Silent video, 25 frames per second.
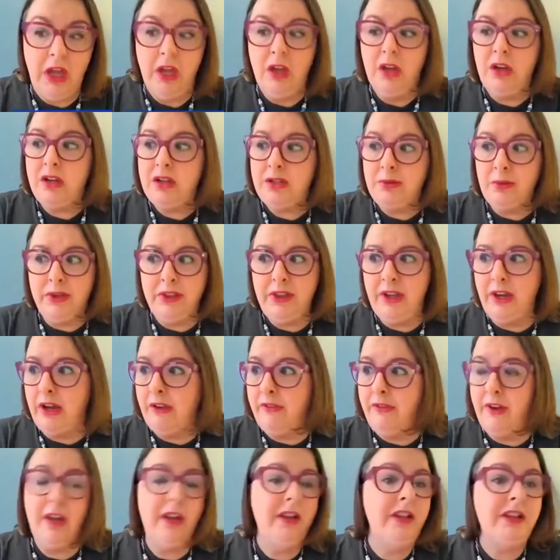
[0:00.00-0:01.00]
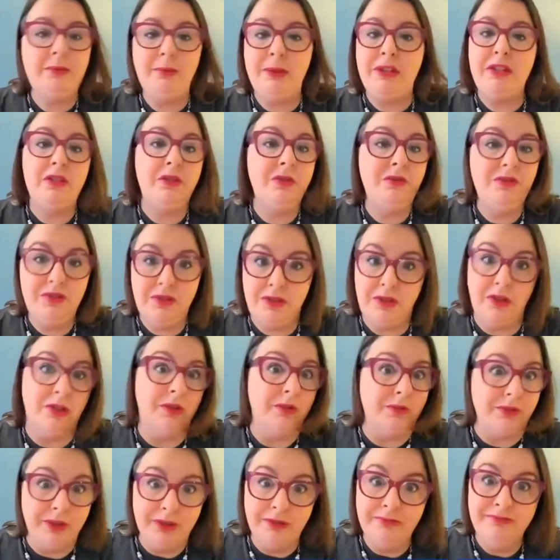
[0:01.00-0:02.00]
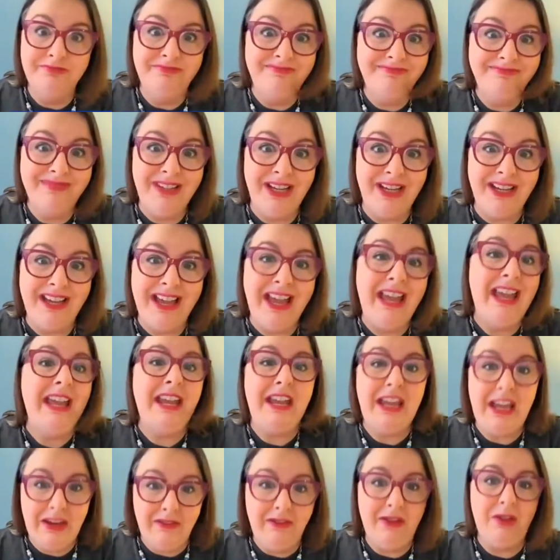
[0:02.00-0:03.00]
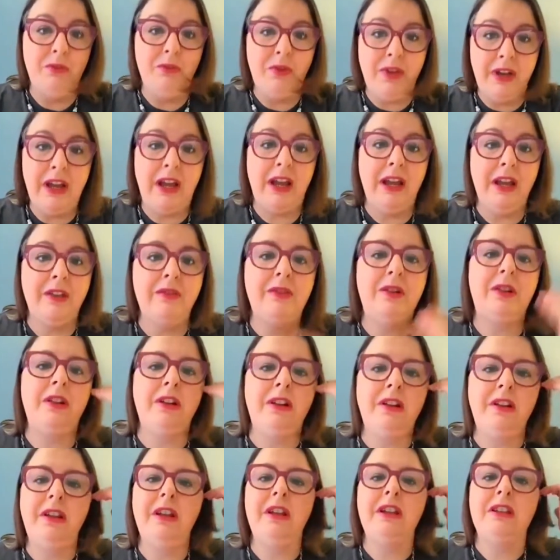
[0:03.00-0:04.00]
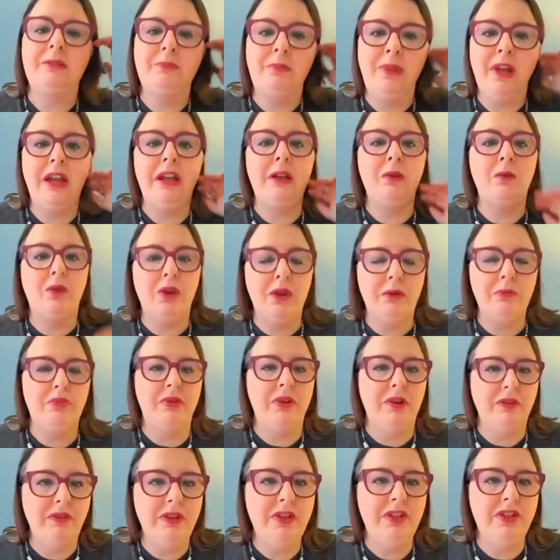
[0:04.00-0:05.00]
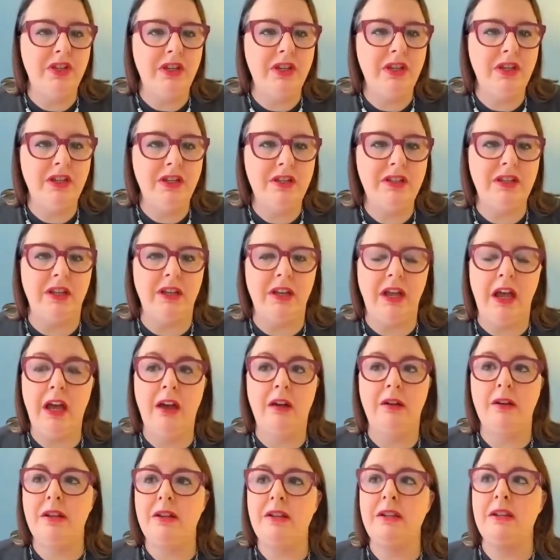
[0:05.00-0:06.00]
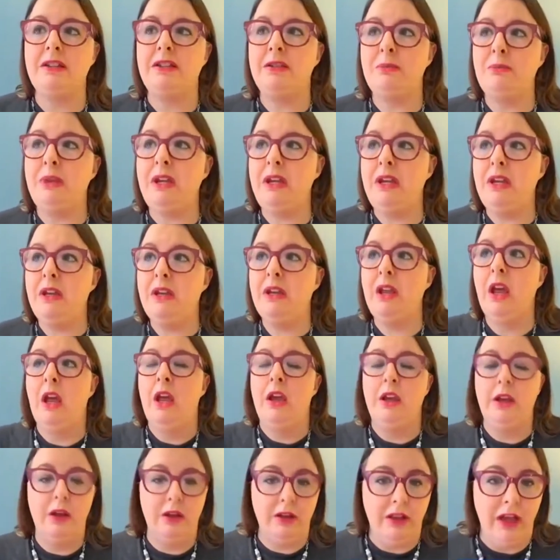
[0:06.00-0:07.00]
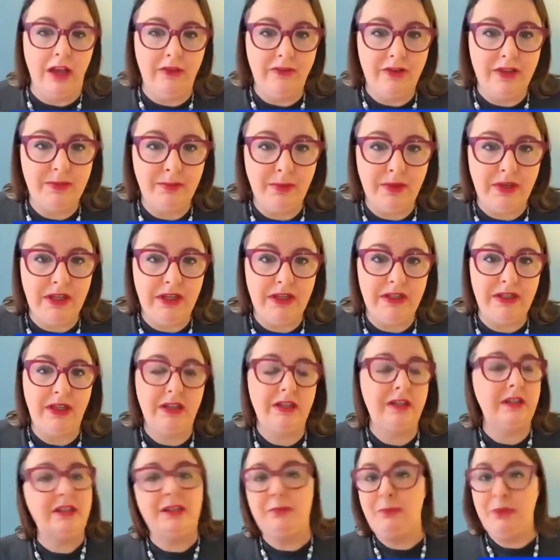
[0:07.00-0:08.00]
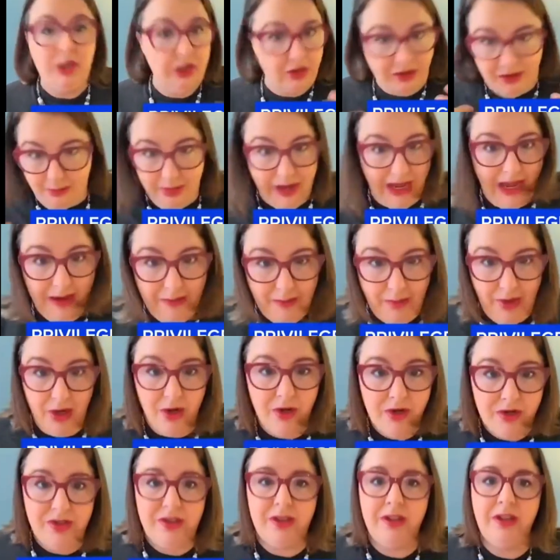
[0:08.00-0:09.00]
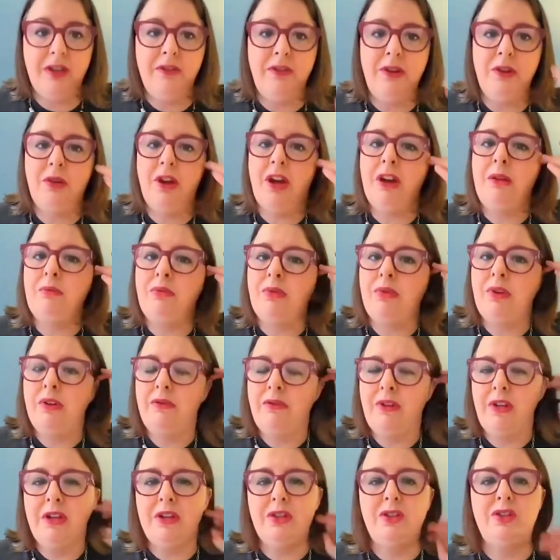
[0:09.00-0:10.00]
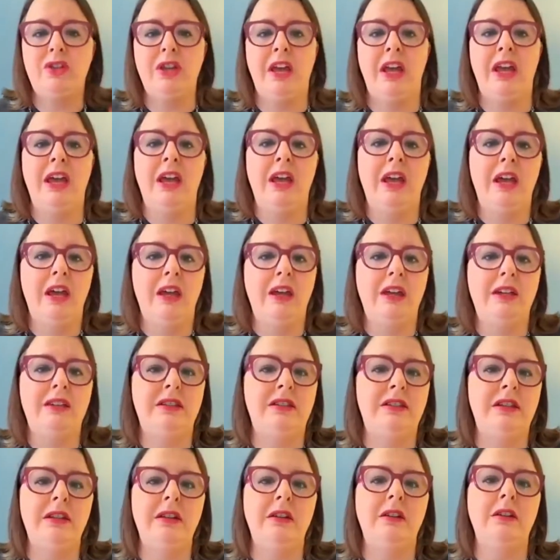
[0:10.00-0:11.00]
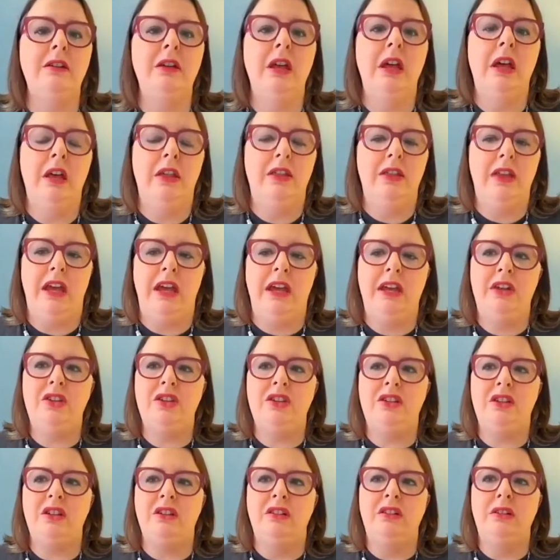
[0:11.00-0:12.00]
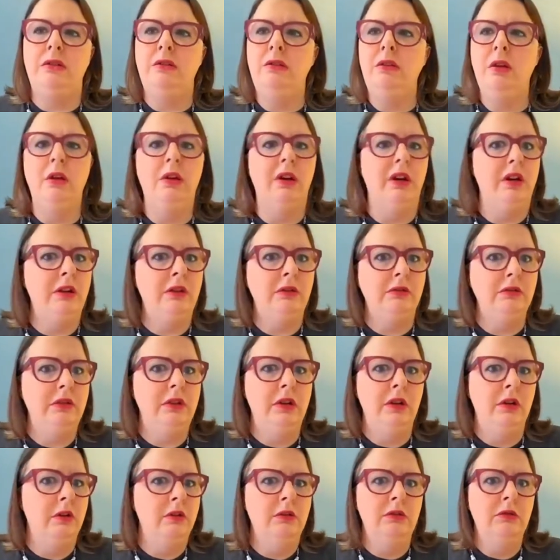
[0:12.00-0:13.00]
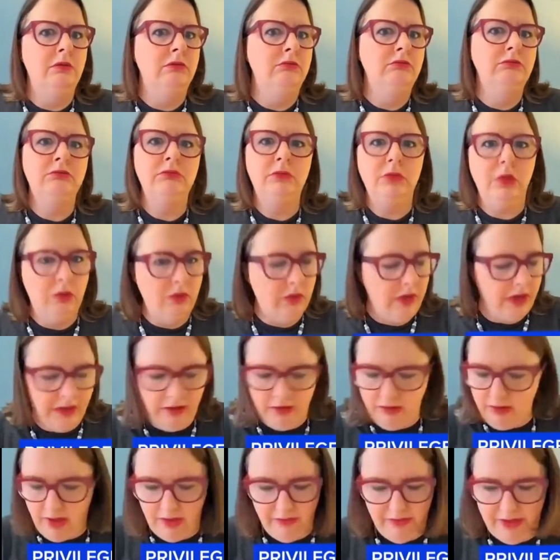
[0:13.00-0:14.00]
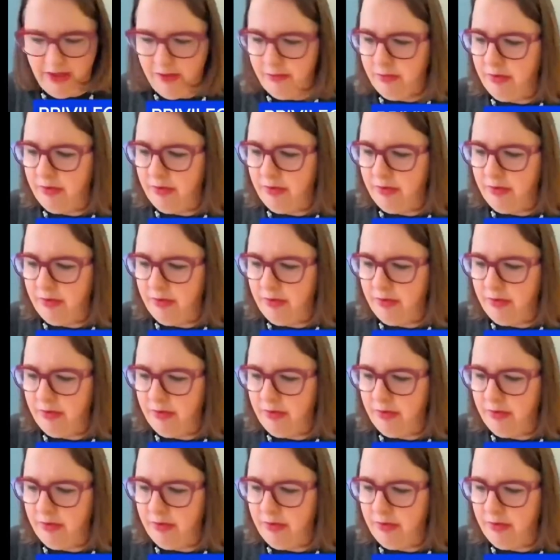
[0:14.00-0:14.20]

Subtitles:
Because one thing I find is my students don't. Even when I have clearly explained what privilege is and how it doesn't mean your life has been easy, it doesn't mean you're a bad person if you have privilege, and still they just go, oh no, I don't know. No, I don't have any